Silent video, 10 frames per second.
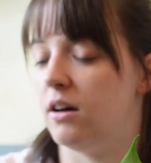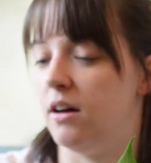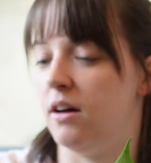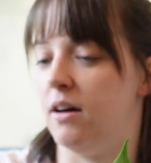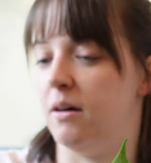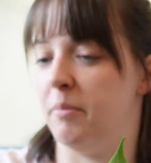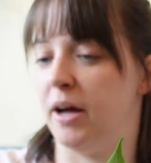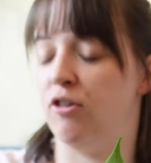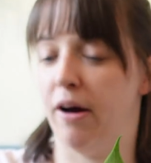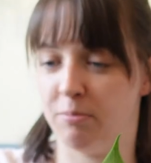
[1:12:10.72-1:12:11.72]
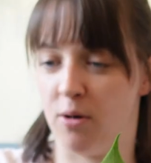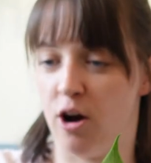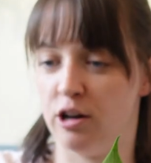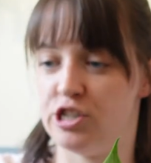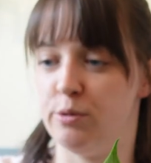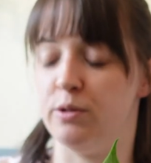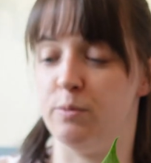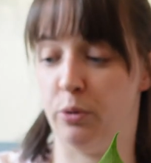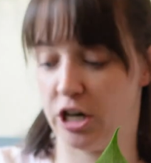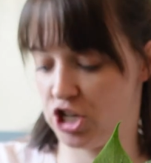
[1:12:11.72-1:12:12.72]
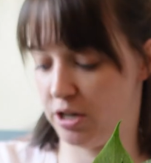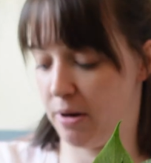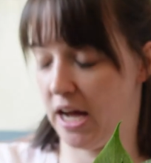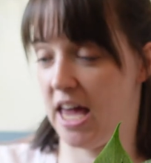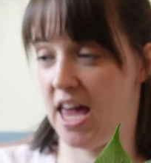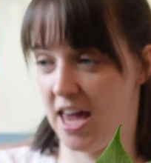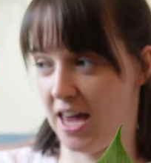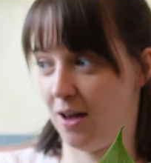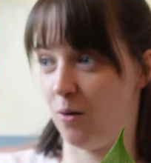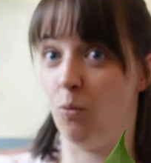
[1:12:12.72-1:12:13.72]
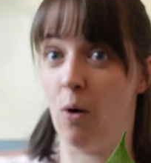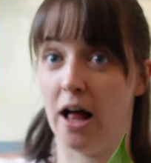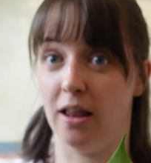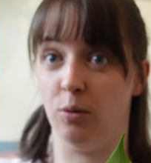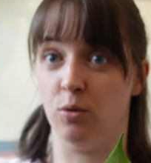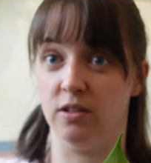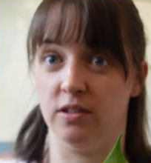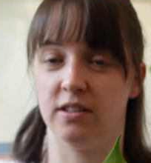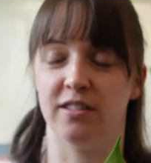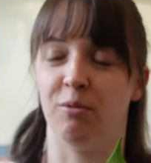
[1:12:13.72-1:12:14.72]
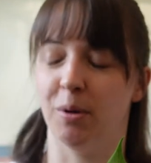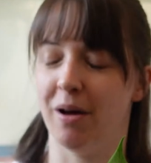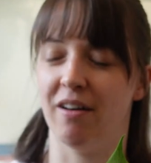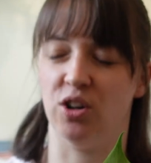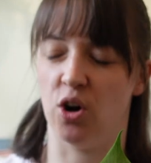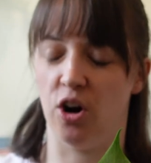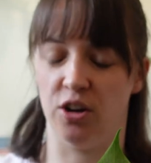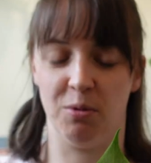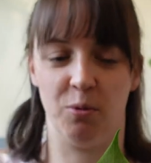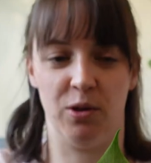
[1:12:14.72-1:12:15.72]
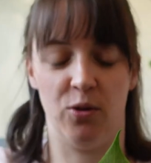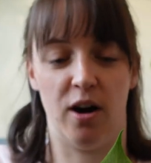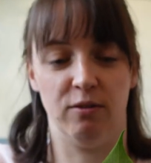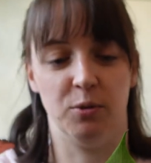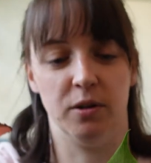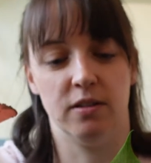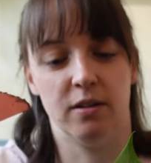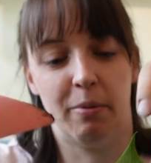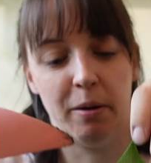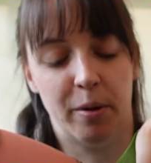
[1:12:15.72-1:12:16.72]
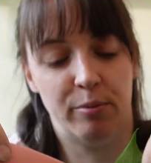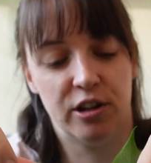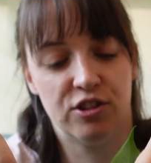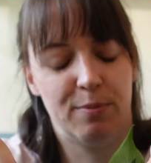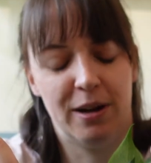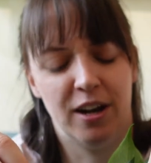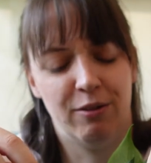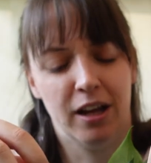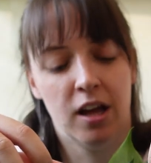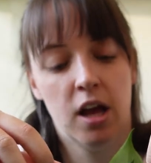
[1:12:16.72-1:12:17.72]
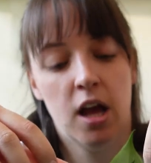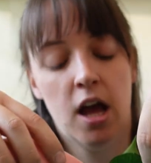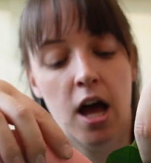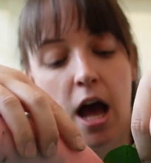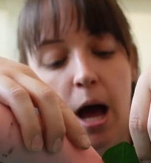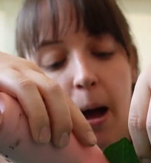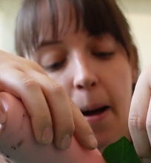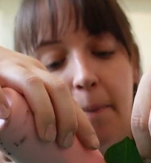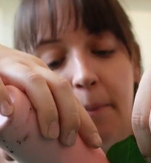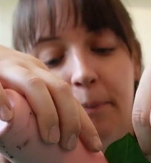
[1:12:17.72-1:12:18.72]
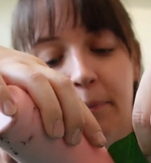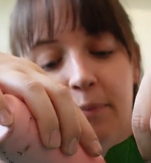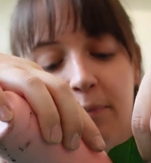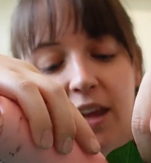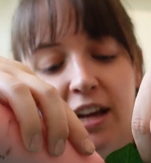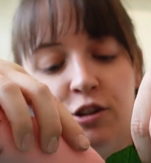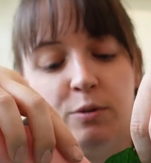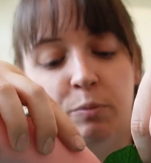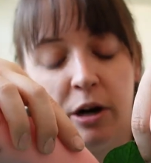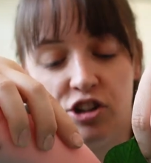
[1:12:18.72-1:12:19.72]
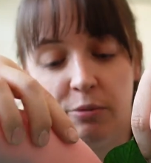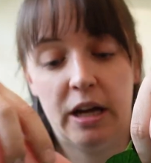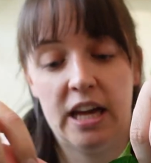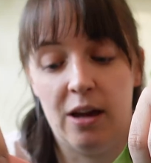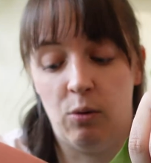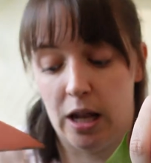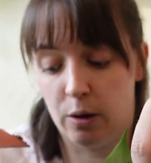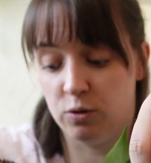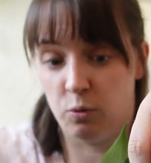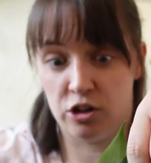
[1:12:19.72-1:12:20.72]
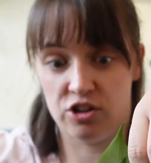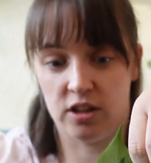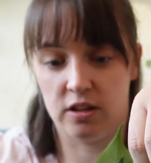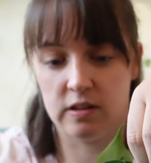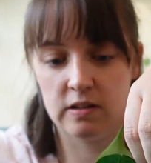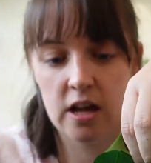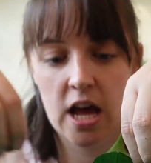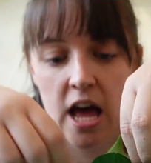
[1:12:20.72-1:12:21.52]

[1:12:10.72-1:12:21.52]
grandma, she was brushing my hair because I remember having an argument with her afterwards about my brush. But anyway, yeah, she was brushing my hair while I was watching this.